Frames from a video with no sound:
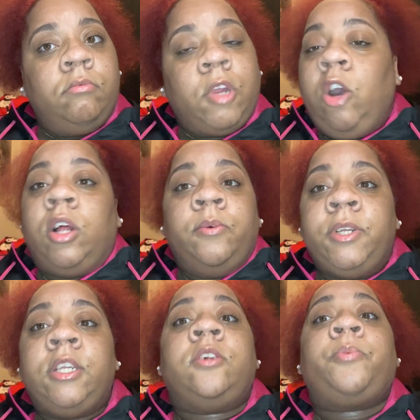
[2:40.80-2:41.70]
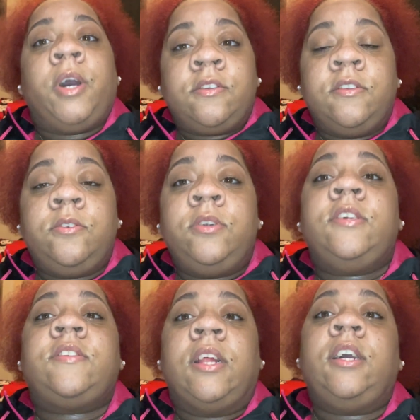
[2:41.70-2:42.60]
call it what it is, prostituting,
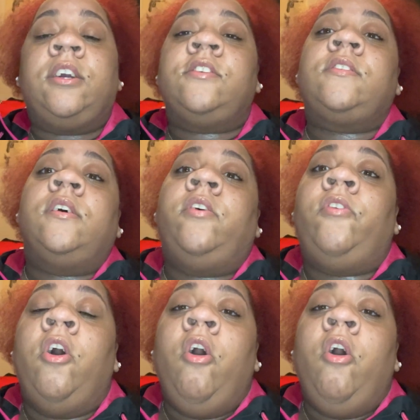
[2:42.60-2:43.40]
selling herself